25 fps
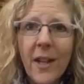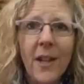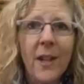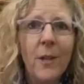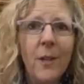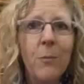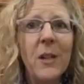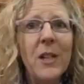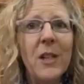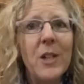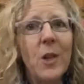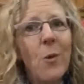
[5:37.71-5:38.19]
and
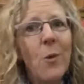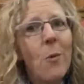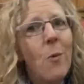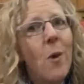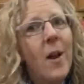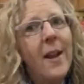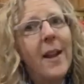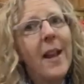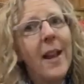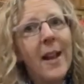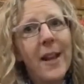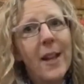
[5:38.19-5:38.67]
we don't
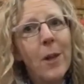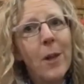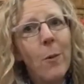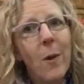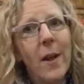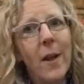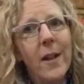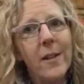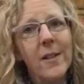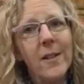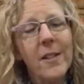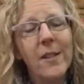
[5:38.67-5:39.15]
want
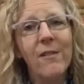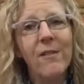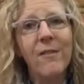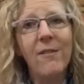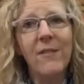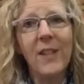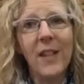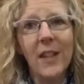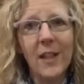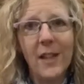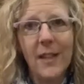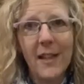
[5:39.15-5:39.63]
anyone to
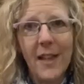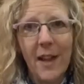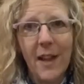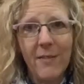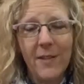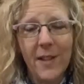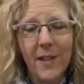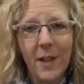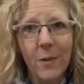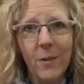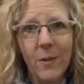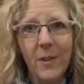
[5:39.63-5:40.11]
feel left
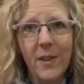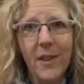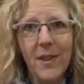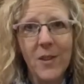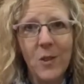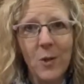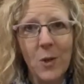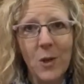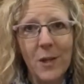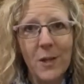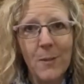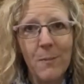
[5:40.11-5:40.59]
out this
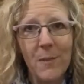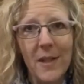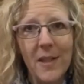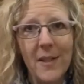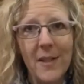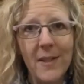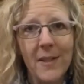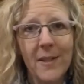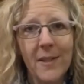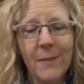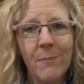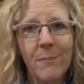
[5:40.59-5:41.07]

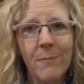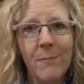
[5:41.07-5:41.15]
Christmas.